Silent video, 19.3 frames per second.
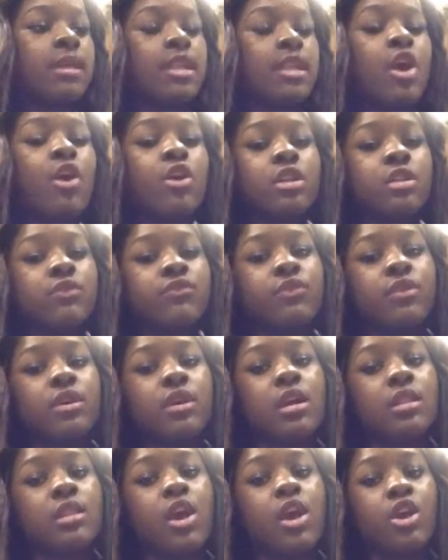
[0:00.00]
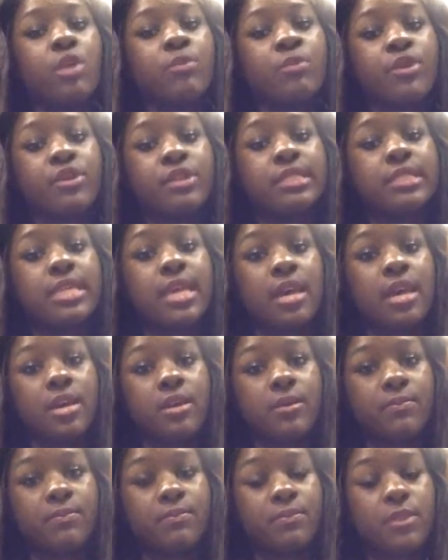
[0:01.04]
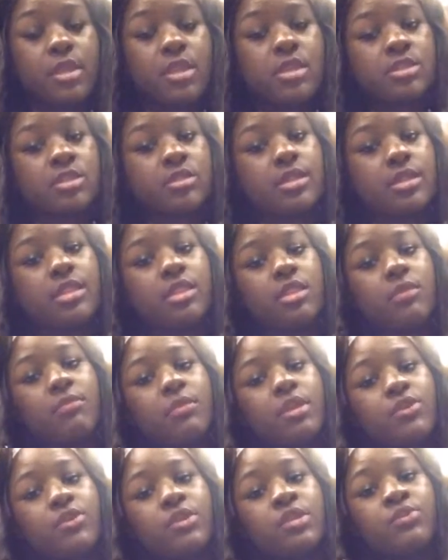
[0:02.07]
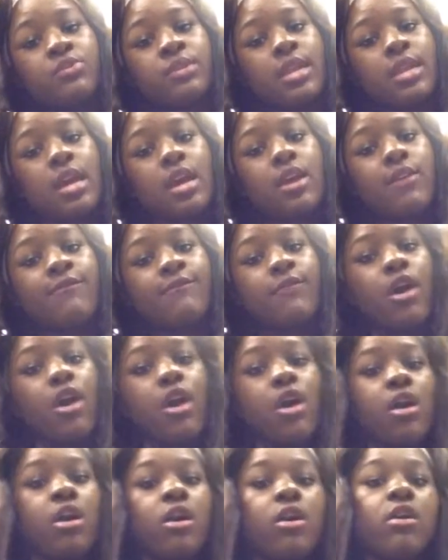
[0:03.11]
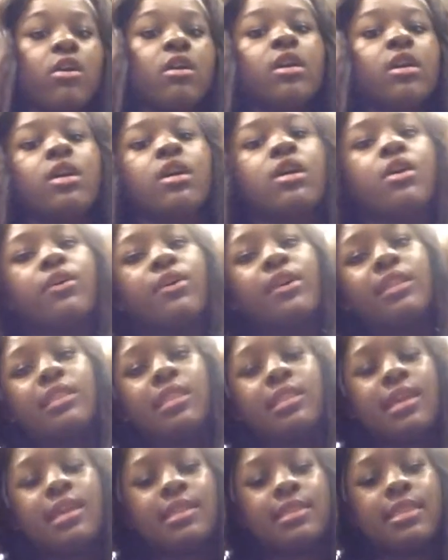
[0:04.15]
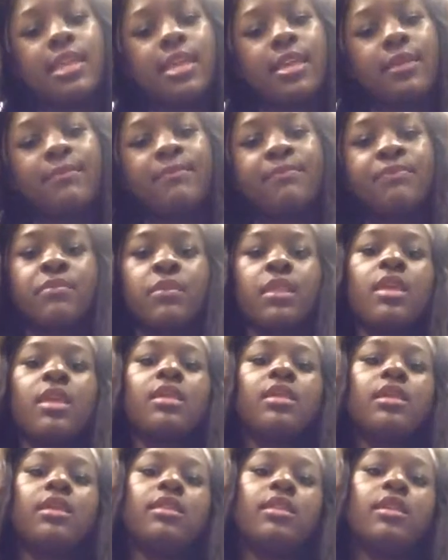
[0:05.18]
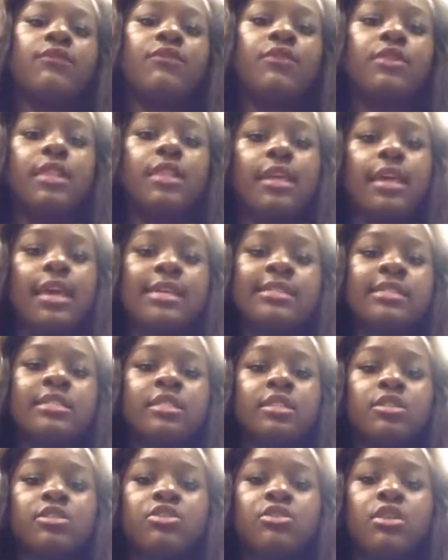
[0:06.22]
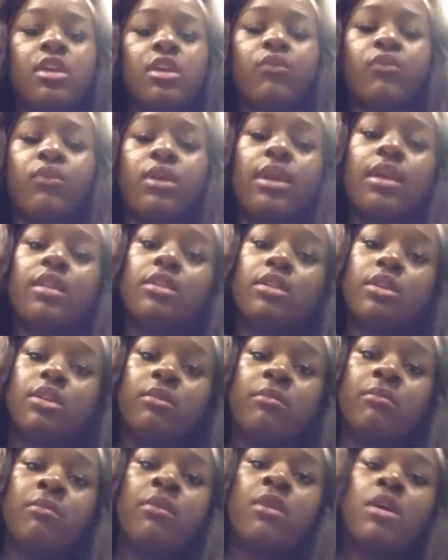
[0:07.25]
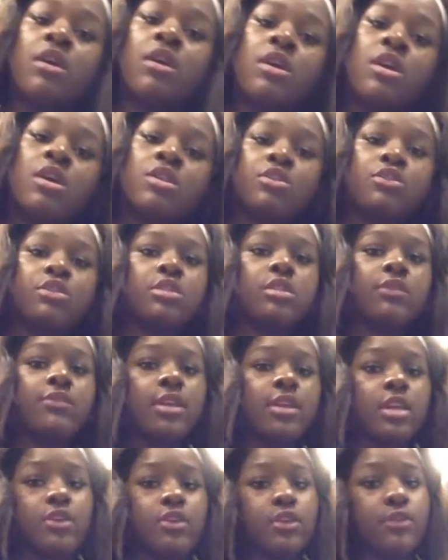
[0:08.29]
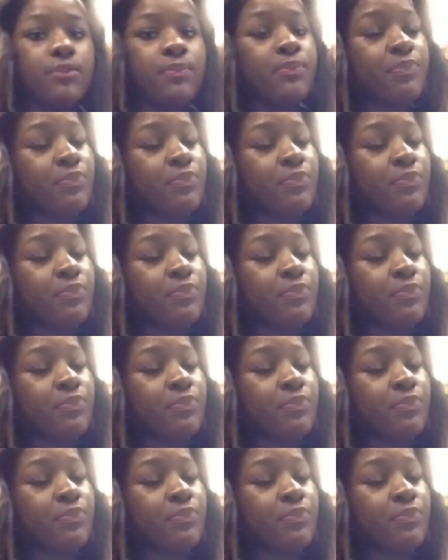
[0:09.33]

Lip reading: and hold it for a longer period of time so that the mirrors would not fall or anything like that. And then for the accidental and random sources of error,